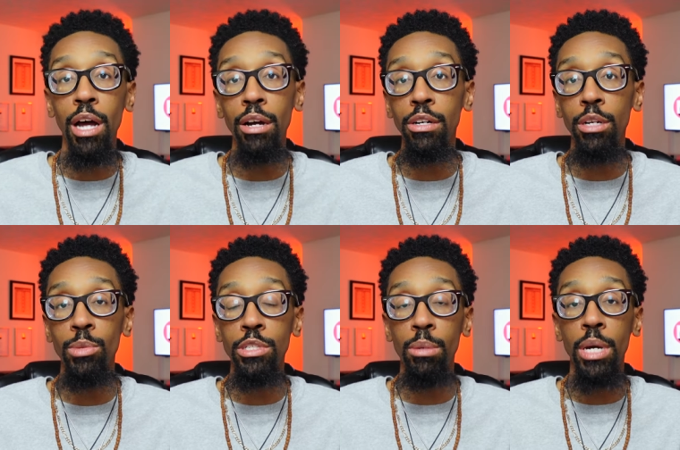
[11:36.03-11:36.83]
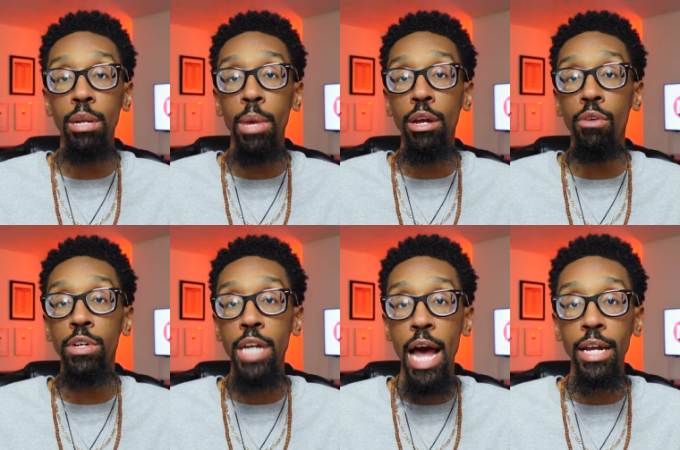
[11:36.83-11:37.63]
Log on to
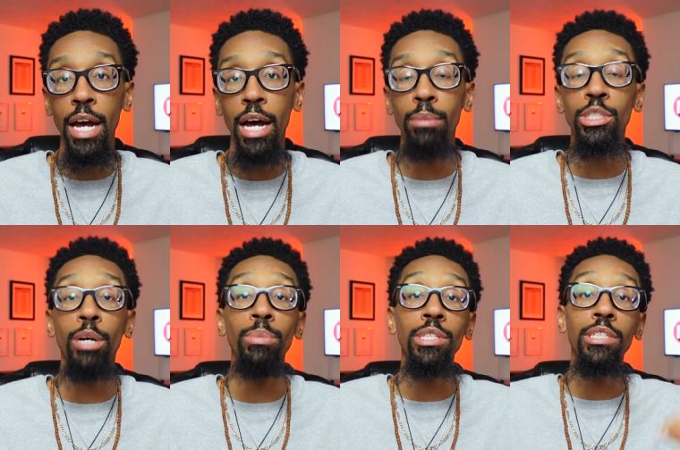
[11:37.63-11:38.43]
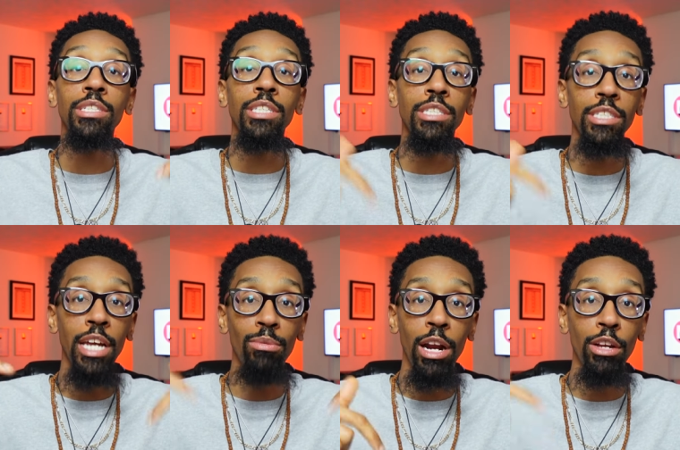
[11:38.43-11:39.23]
musicmoneymakeover.com, jump into the
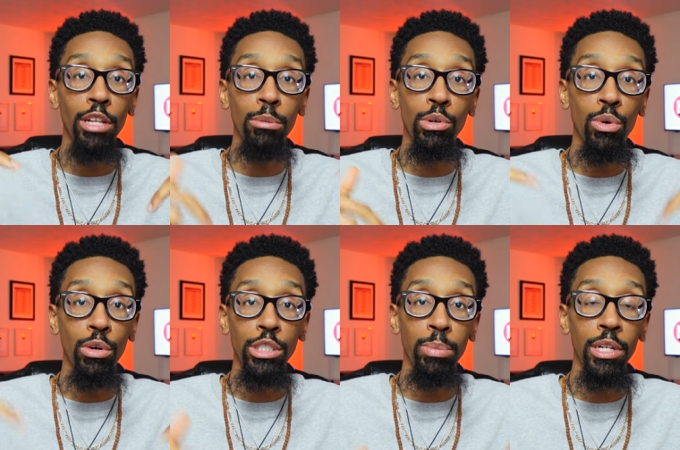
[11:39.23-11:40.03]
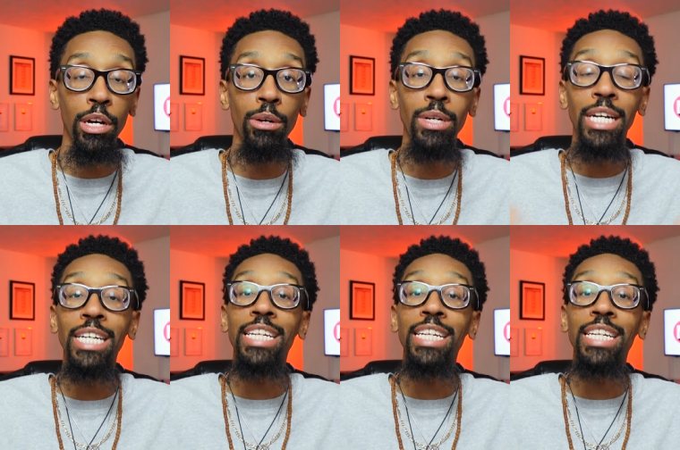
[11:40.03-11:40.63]
60-day record label course below,